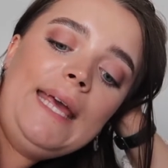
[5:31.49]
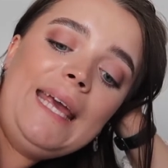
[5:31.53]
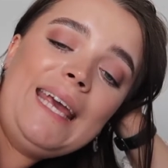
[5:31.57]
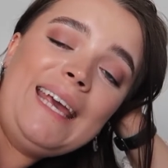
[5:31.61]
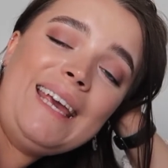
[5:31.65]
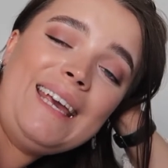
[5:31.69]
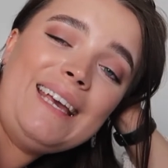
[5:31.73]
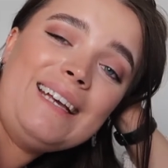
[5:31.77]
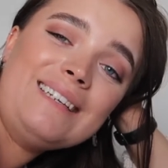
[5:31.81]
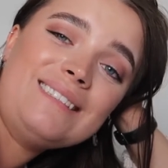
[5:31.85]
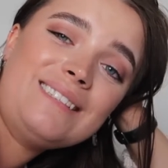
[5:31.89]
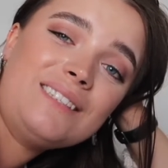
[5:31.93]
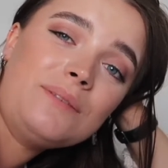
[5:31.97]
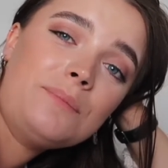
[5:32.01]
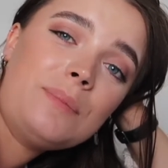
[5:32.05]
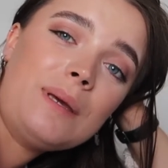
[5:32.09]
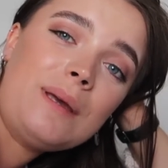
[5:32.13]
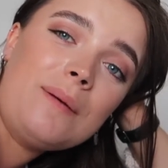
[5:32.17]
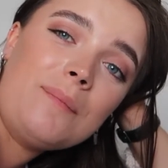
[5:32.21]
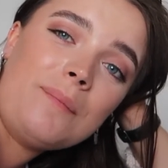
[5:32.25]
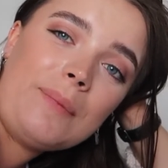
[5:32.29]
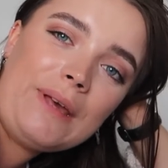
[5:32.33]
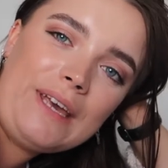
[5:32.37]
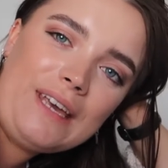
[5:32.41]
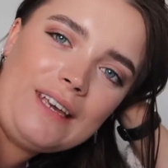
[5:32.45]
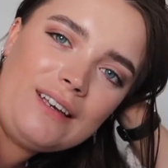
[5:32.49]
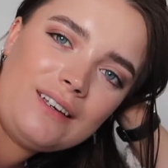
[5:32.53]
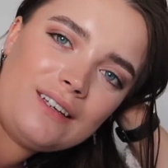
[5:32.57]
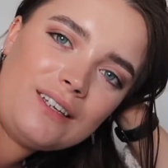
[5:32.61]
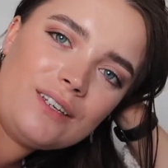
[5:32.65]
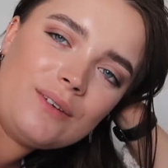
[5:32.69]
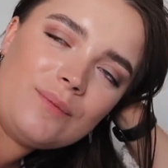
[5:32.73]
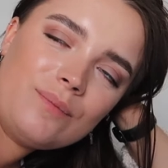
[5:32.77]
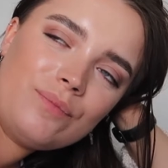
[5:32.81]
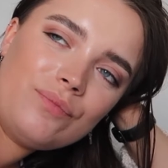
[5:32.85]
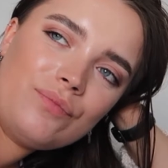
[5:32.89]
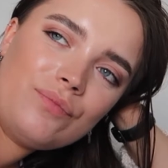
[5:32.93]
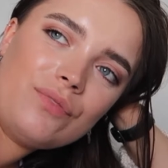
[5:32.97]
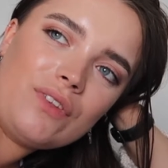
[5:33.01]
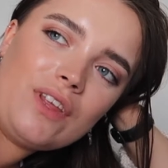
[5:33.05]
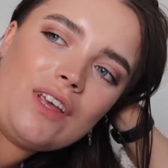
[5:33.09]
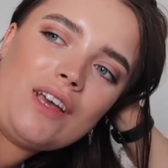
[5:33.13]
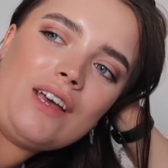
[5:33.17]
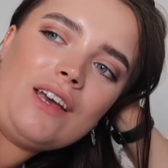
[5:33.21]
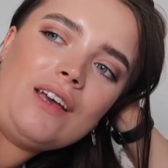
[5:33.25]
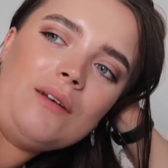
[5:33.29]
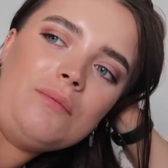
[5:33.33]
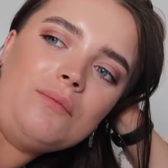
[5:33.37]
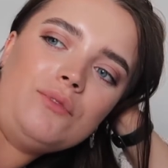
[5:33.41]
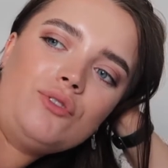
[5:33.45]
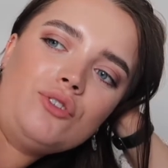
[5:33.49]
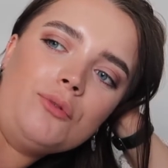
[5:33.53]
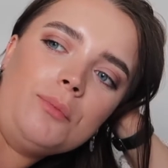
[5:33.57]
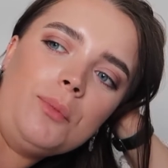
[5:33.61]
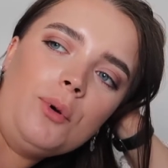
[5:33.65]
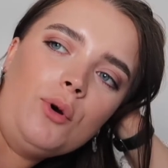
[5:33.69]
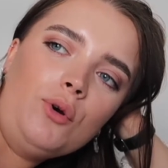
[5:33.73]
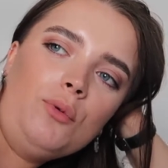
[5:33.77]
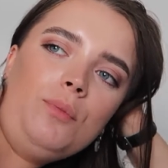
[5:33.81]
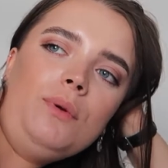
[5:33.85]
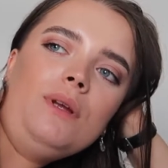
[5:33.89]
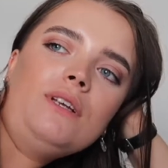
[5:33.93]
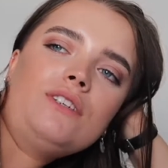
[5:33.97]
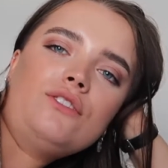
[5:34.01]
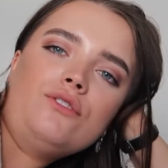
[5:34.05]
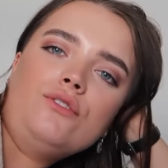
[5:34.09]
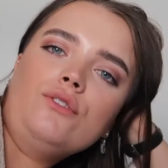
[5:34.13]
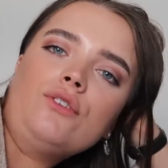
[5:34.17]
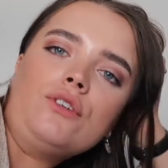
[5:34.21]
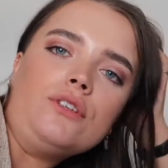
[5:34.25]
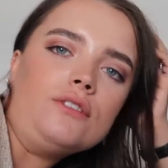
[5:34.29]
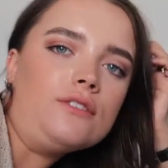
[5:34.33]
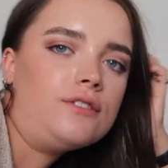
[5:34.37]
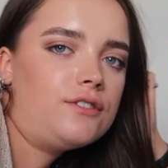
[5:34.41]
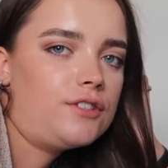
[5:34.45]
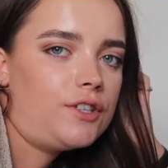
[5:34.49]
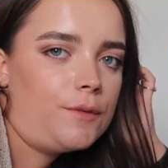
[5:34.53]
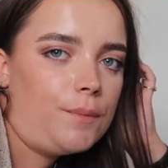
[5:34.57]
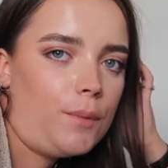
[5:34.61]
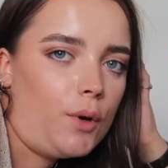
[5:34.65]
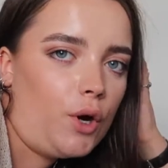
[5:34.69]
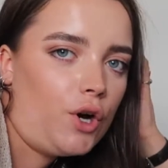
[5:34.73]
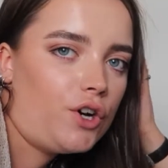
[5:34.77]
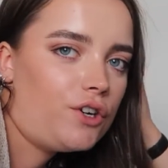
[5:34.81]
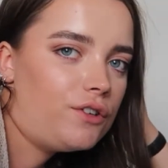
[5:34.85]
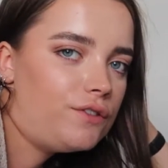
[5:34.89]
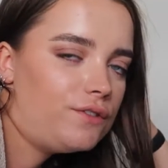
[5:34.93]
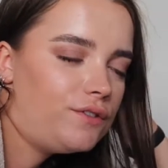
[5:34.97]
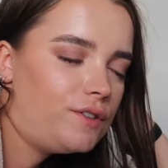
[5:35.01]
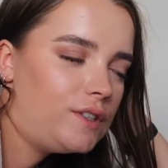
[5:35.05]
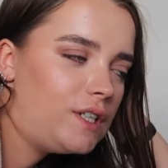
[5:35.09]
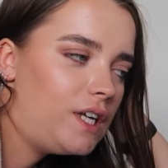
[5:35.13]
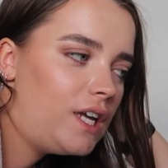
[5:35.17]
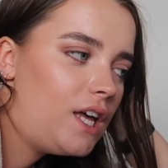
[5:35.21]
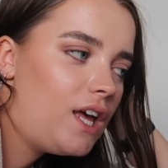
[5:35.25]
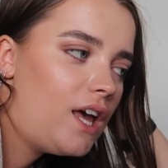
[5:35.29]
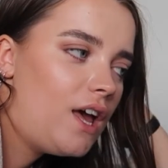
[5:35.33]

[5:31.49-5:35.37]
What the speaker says: It is a bit big, so I'm hoping it's not going to slip off.